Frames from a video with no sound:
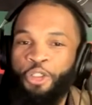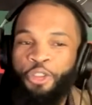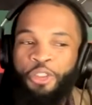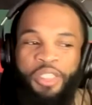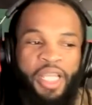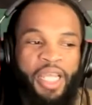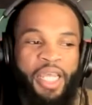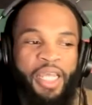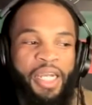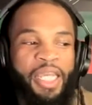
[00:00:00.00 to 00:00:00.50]

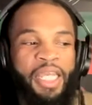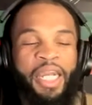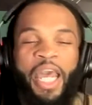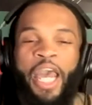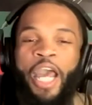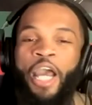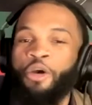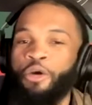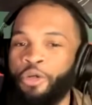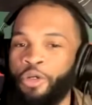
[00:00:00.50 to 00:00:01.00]
that
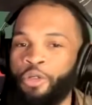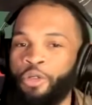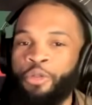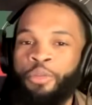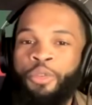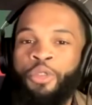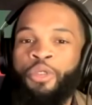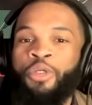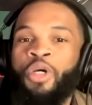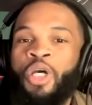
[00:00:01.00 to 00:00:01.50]

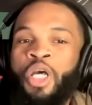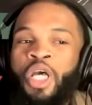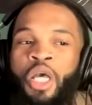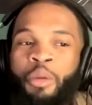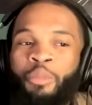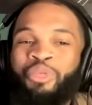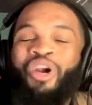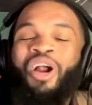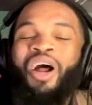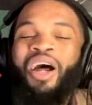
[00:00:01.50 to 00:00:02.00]
inequitable
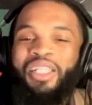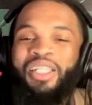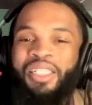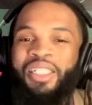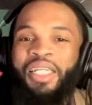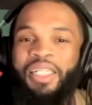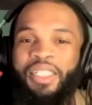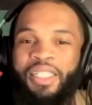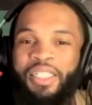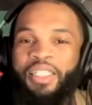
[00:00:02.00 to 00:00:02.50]

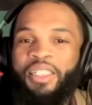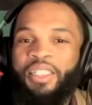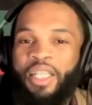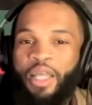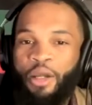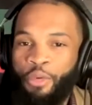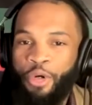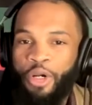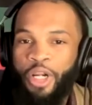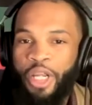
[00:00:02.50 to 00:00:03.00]
processes that
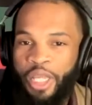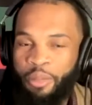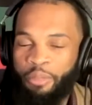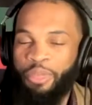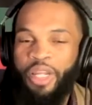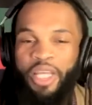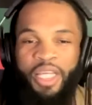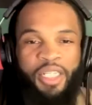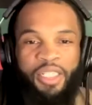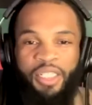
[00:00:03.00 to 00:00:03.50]
were in
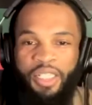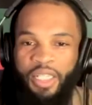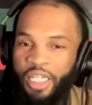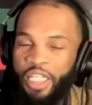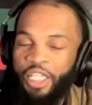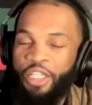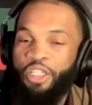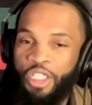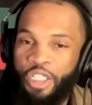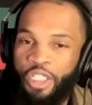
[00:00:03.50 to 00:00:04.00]
place, and
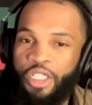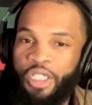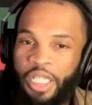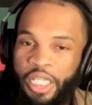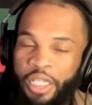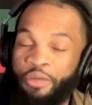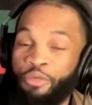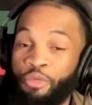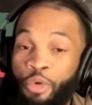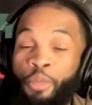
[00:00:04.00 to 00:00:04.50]
it
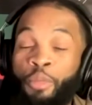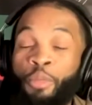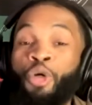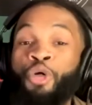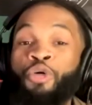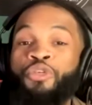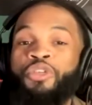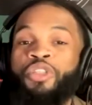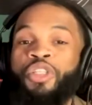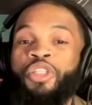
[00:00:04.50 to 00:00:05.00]

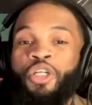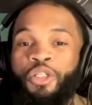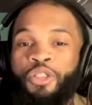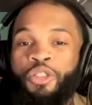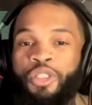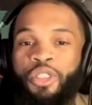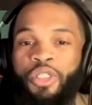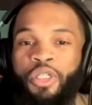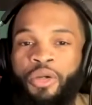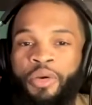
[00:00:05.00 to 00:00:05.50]
removes
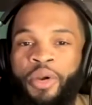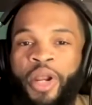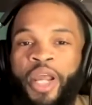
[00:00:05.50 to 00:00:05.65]
those, correct?